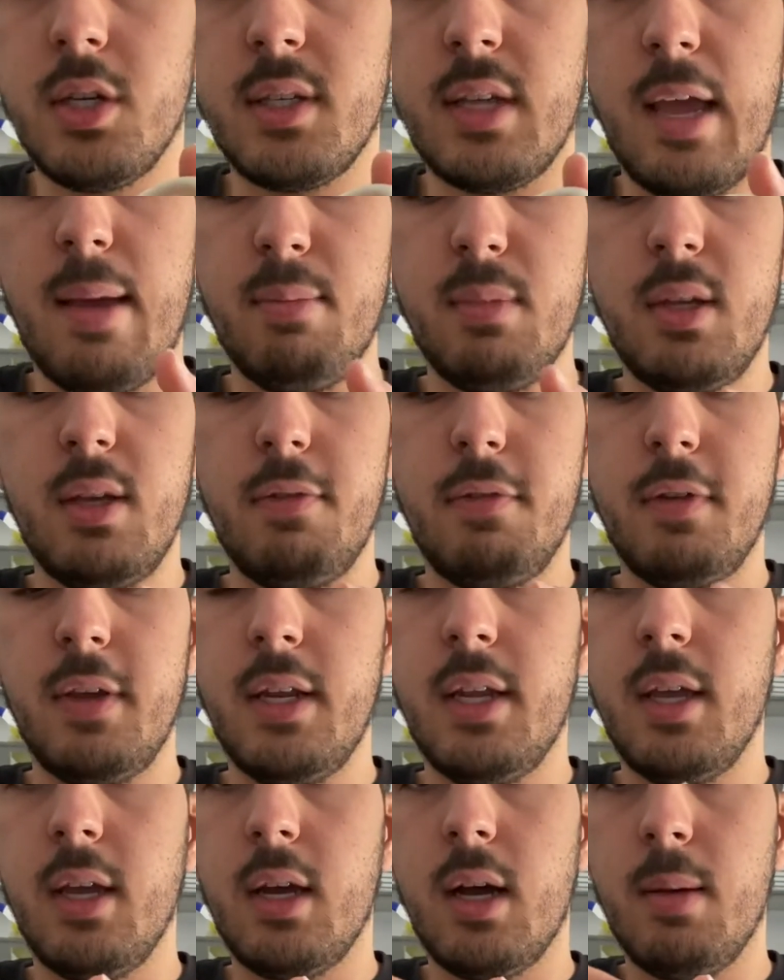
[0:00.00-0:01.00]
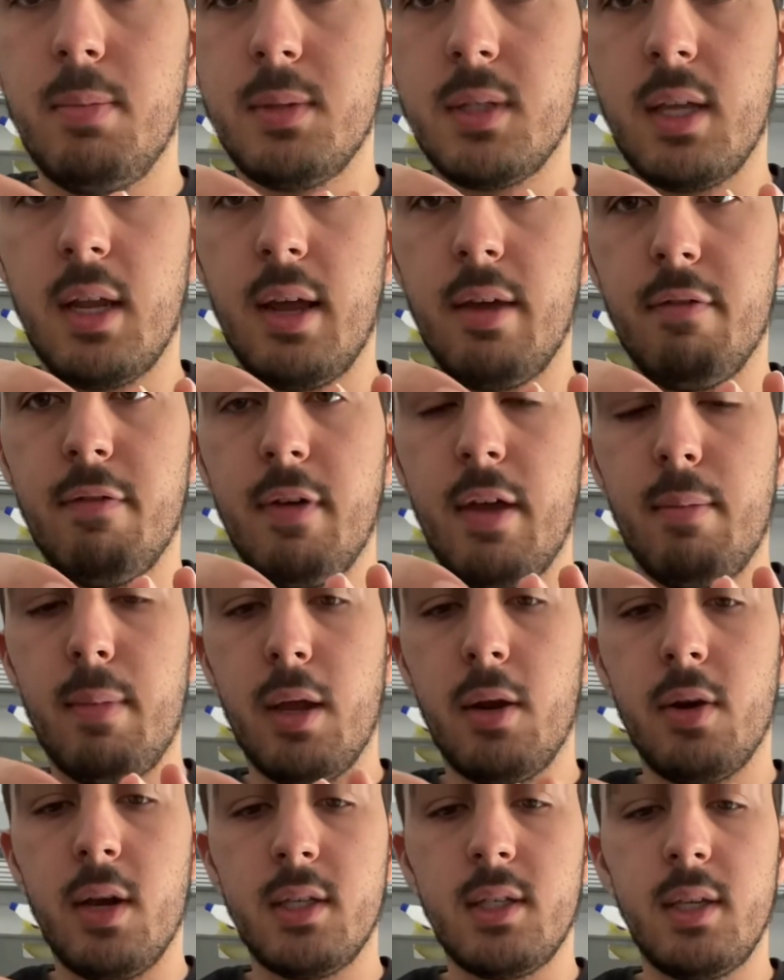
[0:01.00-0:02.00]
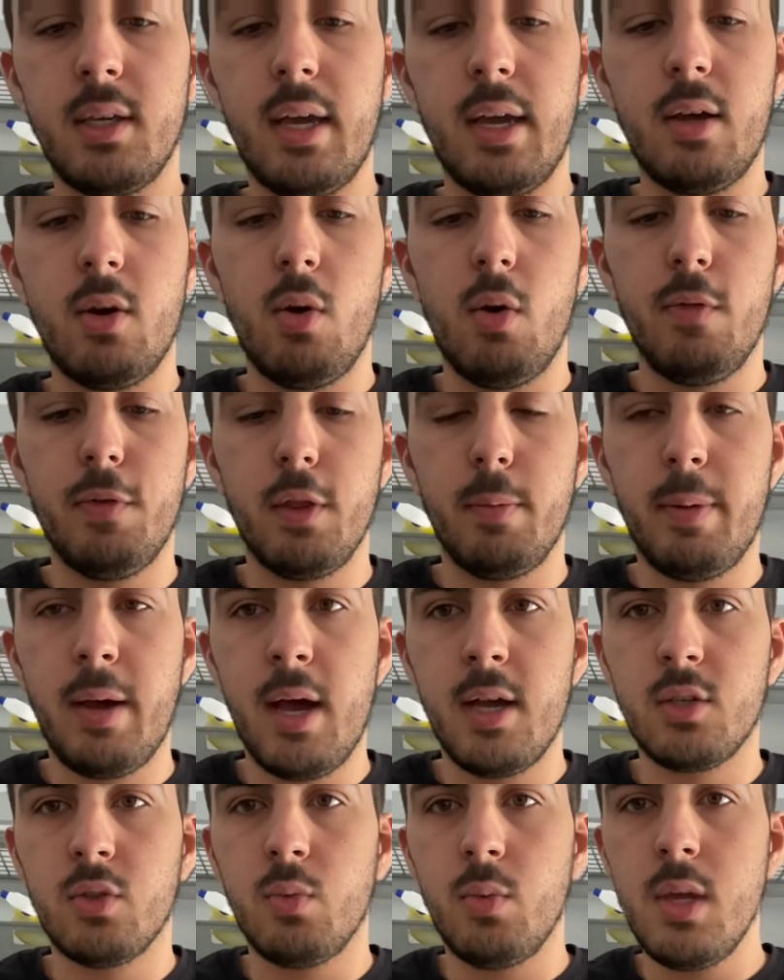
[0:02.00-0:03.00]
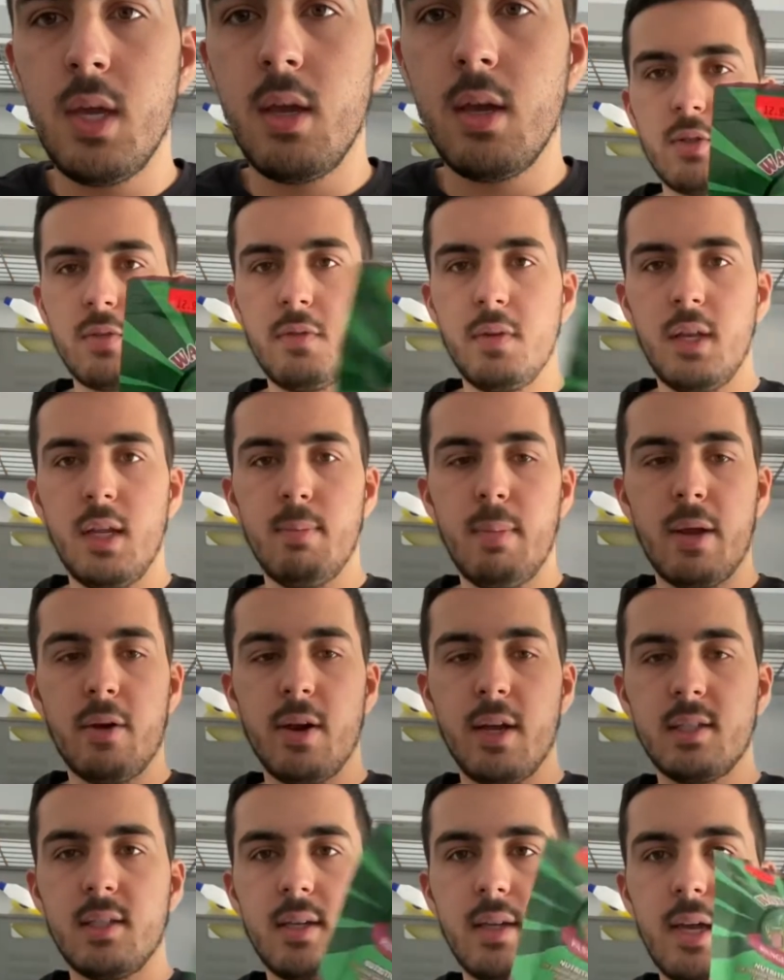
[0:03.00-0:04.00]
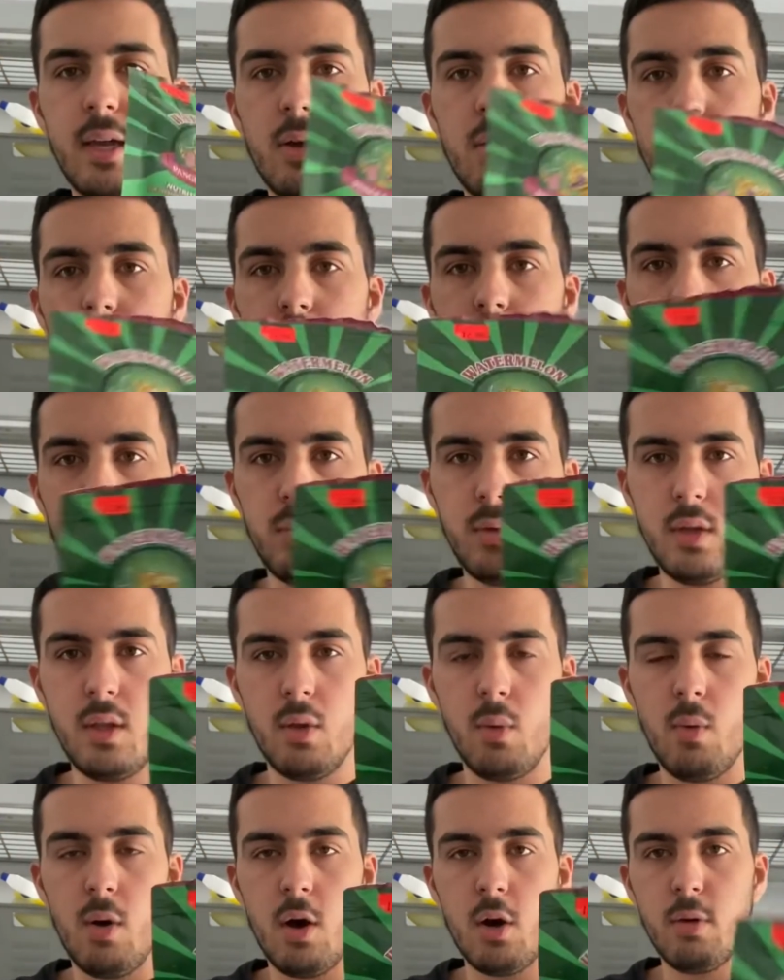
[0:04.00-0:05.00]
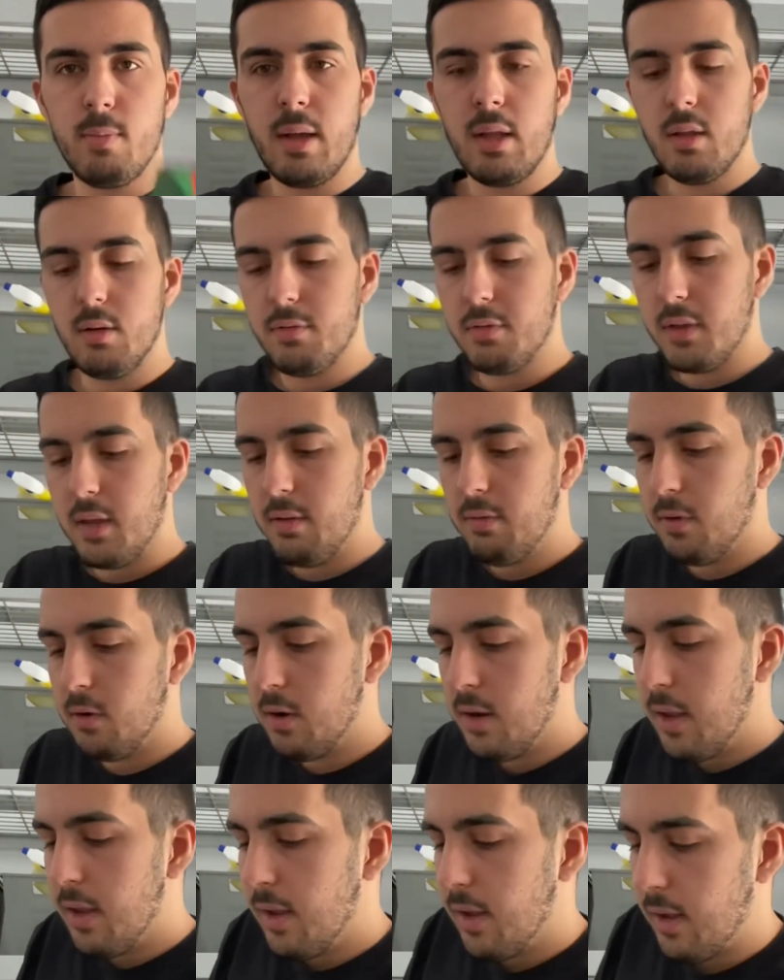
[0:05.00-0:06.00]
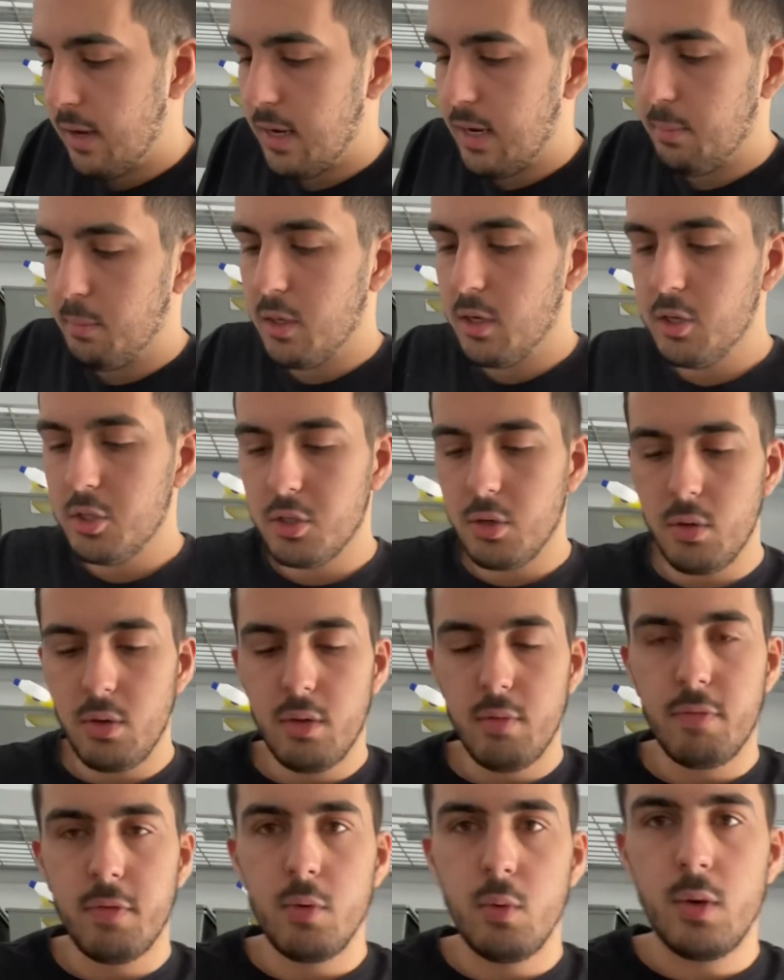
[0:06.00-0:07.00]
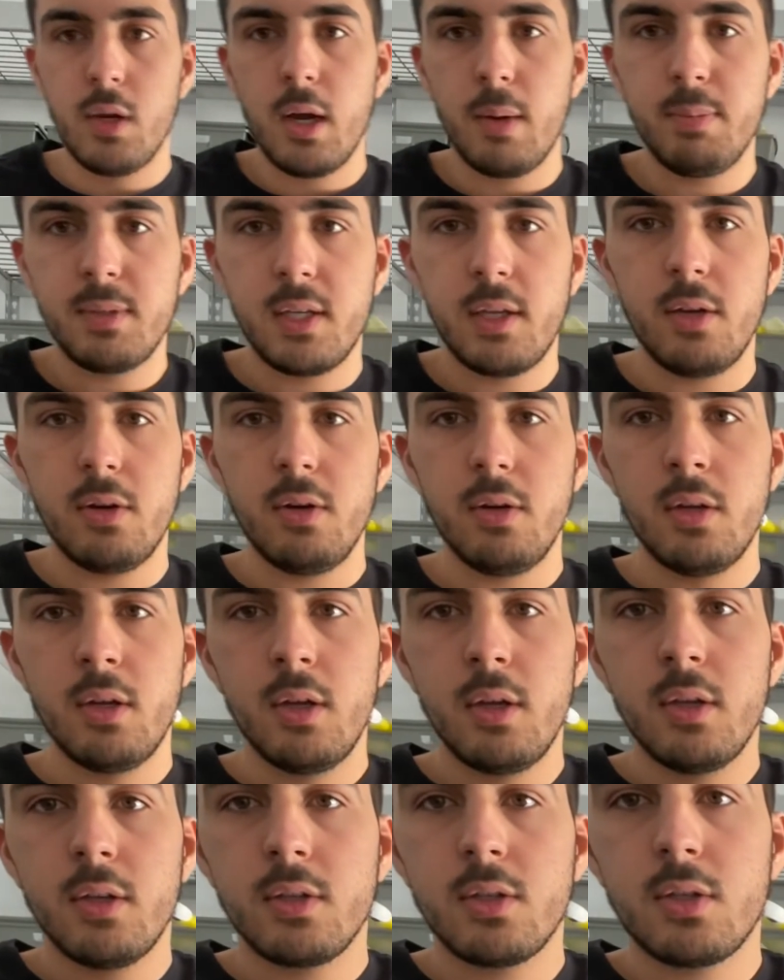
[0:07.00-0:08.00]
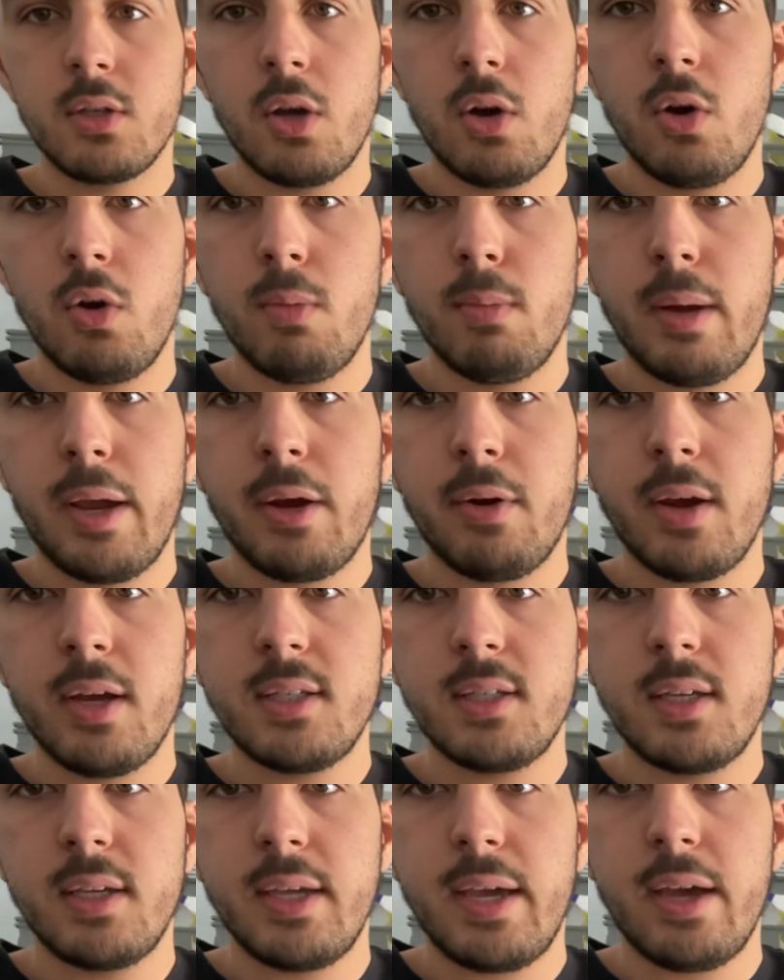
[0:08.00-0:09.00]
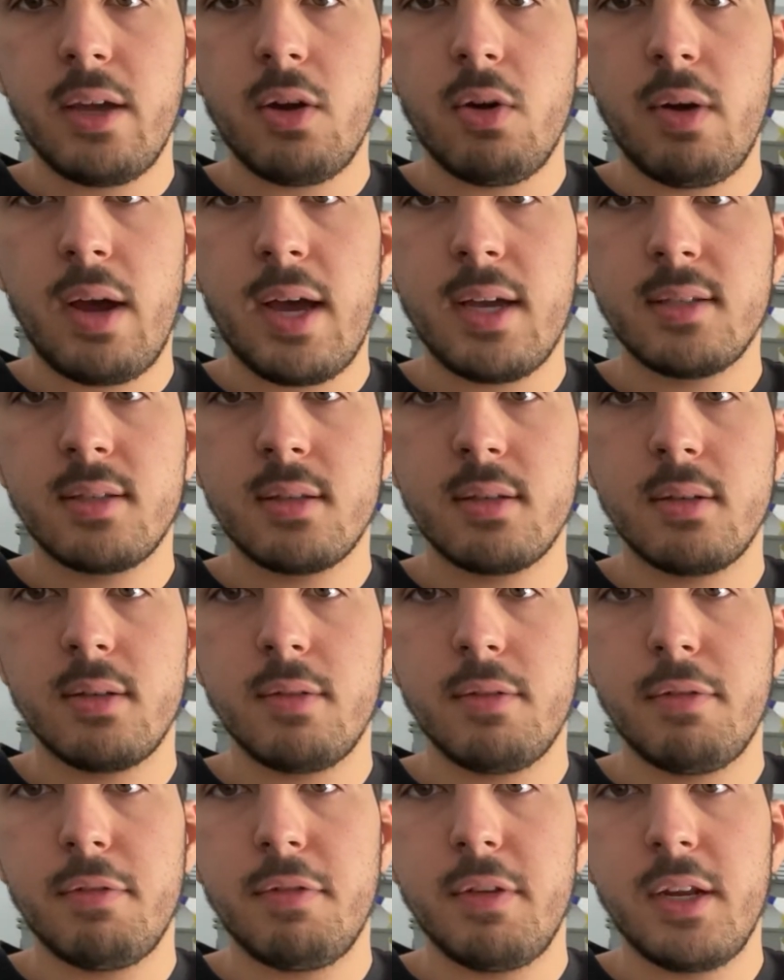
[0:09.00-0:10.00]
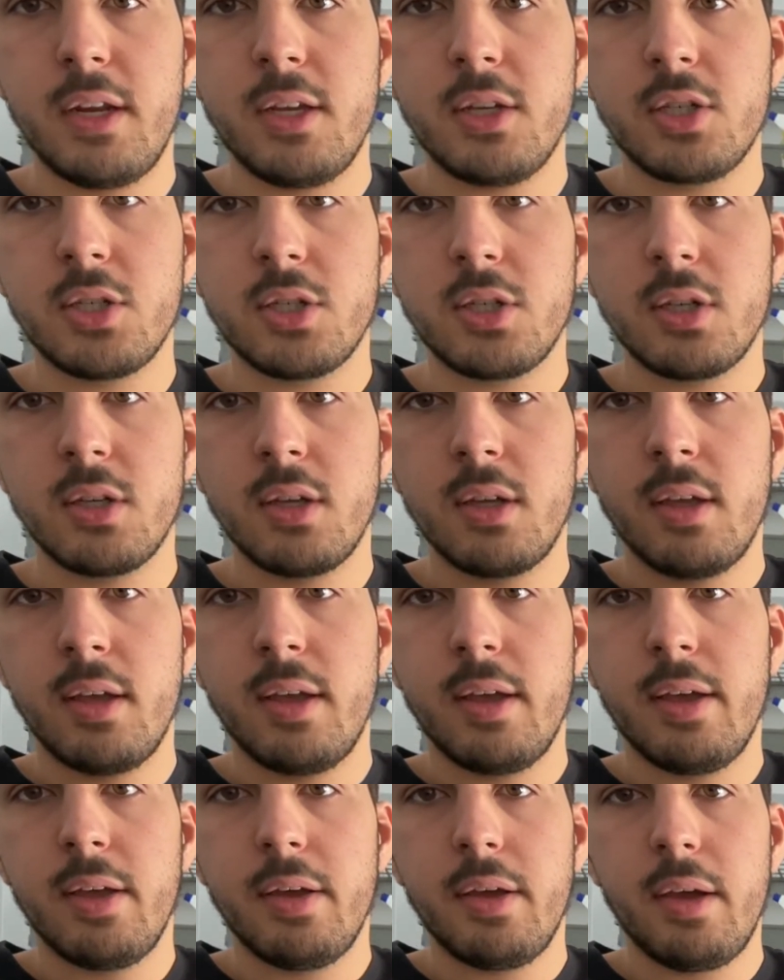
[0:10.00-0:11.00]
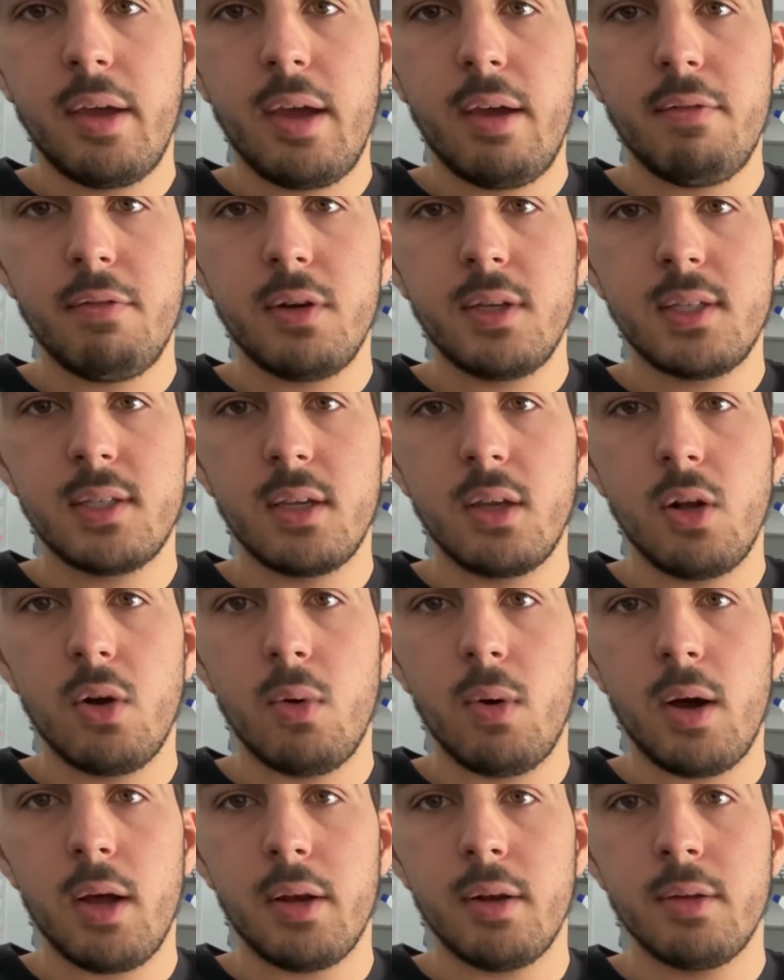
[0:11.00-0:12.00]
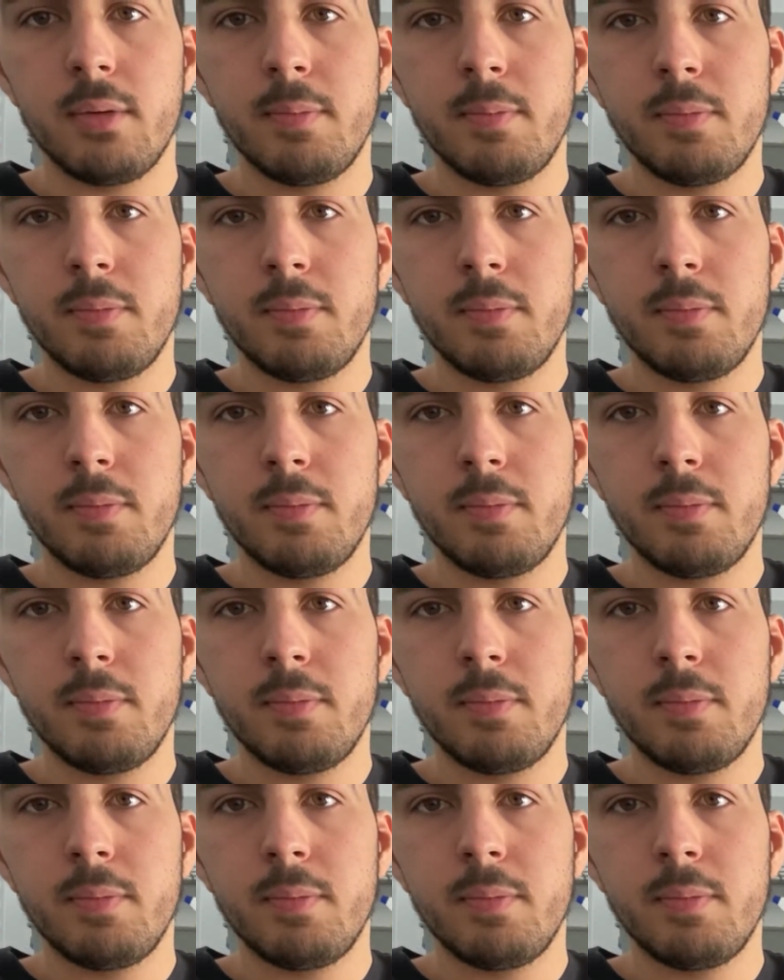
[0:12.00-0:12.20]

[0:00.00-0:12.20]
empty feeding cups that I've fed my Crested Gecko over the past week. Feeding my Crested Gecko only the watermelon flavor. And I'm gonna show you the food cups here. So my Crested Gecko has finished every single one.